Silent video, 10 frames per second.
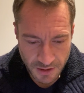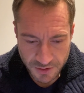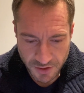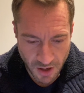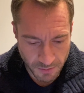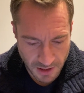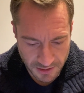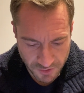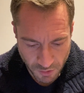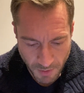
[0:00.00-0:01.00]
So
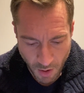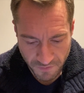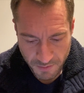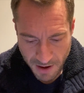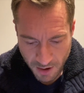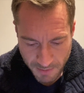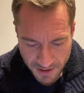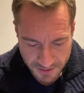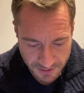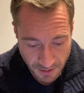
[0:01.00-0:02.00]
let's come off the battle
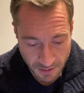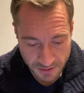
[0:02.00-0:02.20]
mats a set.